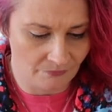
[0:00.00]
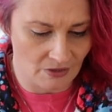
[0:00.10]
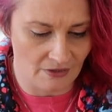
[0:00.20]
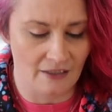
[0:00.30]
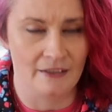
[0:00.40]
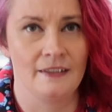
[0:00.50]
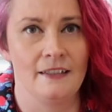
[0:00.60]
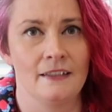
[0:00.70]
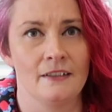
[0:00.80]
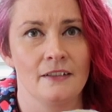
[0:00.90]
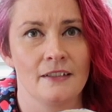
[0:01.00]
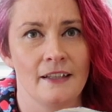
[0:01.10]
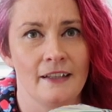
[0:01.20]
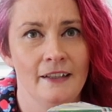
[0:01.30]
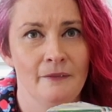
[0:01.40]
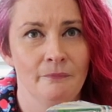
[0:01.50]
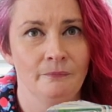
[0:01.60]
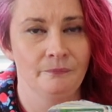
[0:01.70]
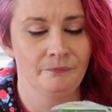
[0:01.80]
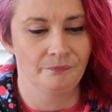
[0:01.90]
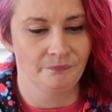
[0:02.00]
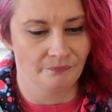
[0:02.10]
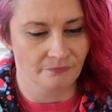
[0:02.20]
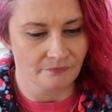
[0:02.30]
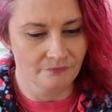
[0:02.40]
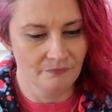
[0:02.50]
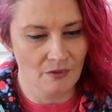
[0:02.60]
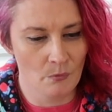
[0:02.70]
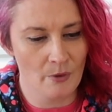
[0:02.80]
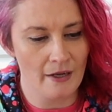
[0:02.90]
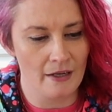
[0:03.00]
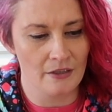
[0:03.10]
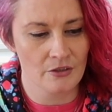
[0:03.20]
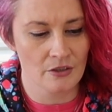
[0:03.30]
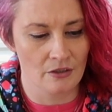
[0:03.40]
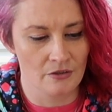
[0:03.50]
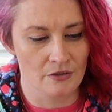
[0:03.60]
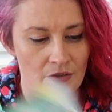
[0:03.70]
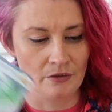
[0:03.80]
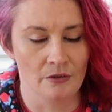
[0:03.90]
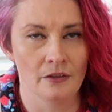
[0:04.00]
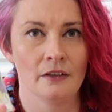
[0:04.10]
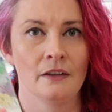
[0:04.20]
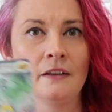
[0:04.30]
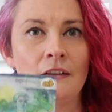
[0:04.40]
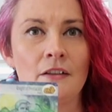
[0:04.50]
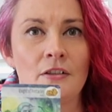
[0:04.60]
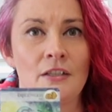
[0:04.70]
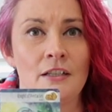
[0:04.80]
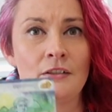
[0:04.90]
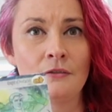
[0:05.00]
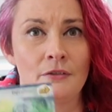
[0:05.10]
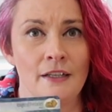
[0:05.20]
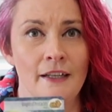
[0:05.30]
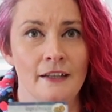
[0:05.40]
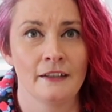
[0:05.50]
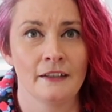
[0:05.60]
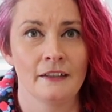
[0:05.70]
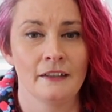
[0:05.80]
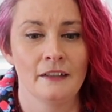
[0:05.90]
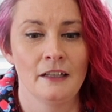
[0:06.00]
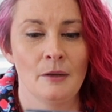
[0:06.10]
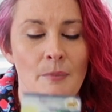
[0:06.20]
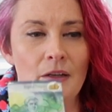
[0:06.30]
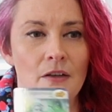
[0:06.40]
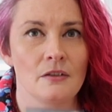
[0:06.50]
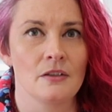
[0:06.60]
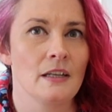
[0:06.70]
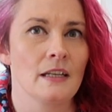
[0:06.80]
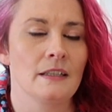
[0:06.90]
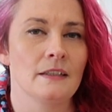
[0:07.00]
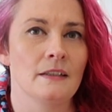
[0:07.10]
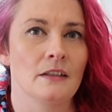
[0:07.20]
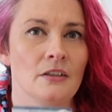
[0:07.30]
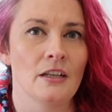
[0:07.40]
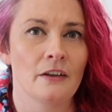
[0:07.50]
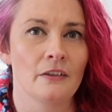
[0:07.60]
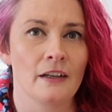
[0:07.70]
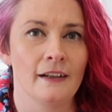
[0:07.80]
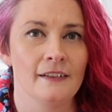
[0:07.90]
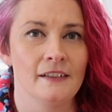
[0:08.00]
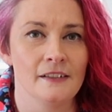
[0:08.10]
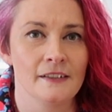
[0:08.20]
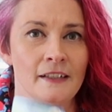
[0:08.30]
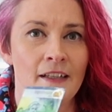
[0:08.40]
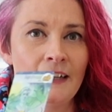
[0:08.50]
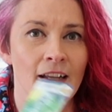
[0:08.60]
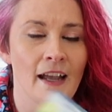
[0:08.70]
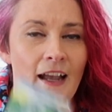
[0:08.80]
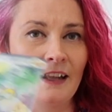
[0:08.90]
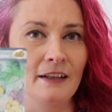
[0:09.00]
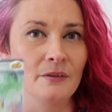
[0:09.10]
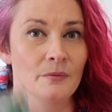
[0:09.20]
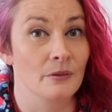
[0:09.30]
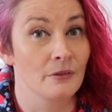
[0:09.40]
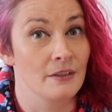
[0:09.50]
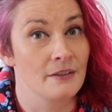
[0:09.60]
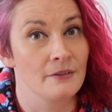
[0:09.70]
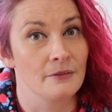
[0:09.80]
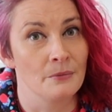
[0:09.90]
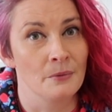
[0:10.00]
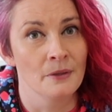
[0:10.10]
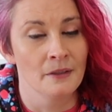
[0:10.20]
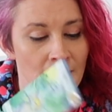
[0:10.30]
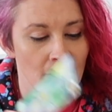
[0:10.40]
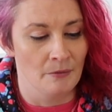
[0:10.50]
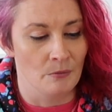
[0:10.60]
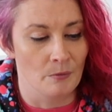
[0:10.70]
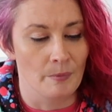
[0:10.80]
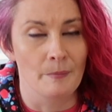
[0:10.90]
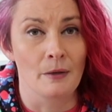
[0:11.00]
So that is these cards here, where it shows you the traditional deck, but uses the chakra colours and what crystal will be